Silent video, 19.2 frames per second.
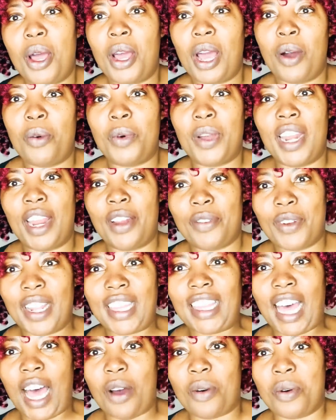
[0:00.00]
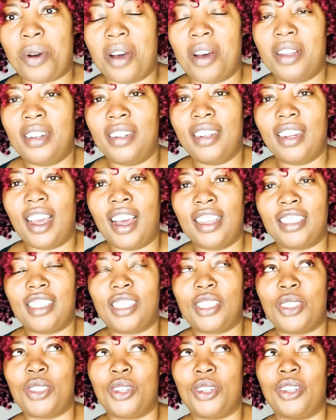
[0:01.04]
When I read that one, I
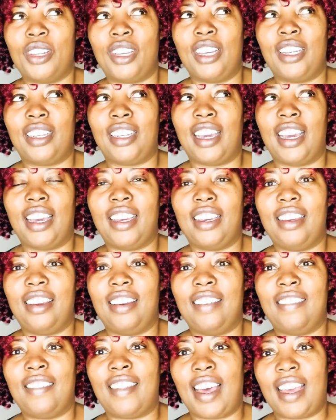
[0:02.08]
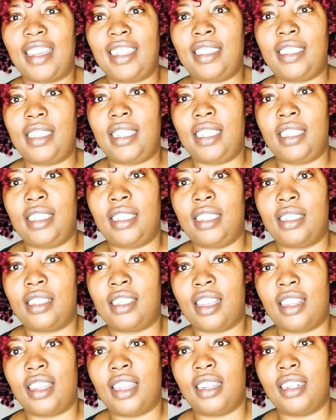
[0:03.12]
just thought, okay, that is easier
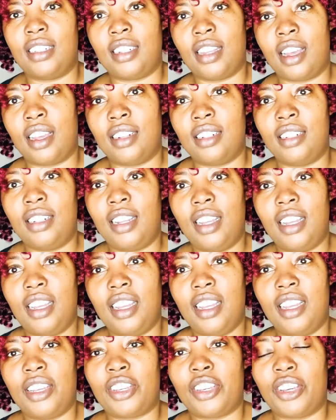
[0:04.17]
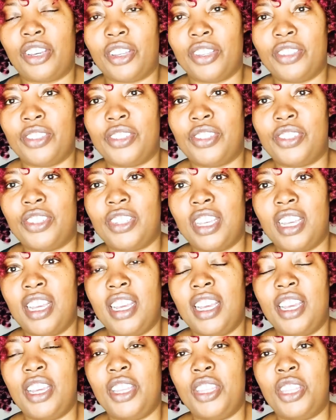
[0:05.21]
said than done, because
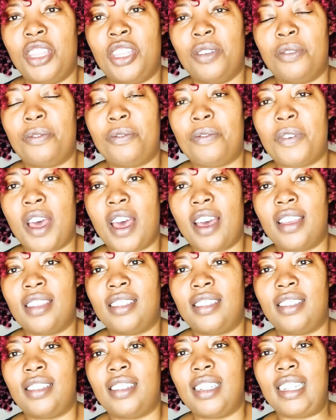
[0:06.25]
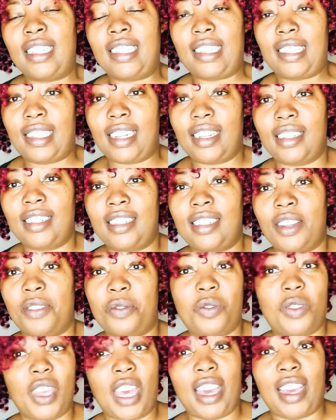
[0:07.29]
the first instinctive
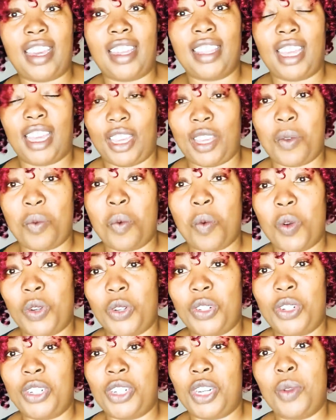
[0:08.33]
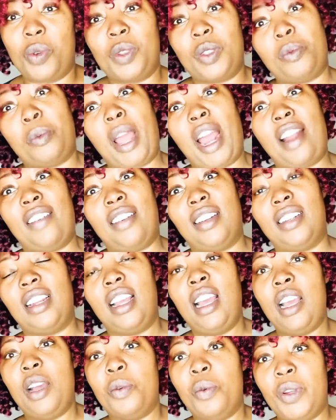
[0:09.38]
thing that you want to do as a parent
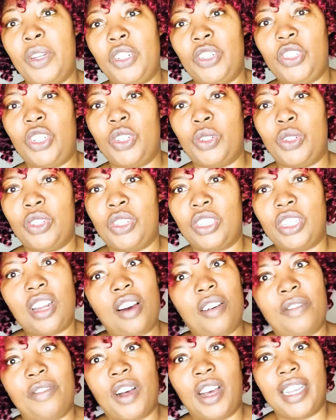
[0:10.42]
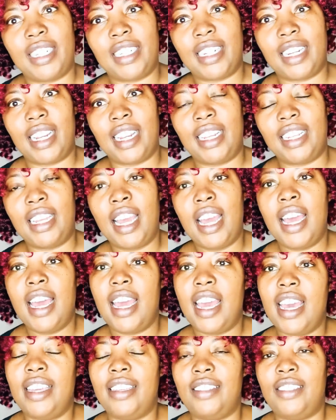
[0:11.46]
when your children start fighting
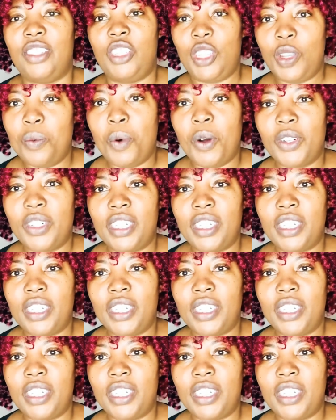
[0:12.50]
is you want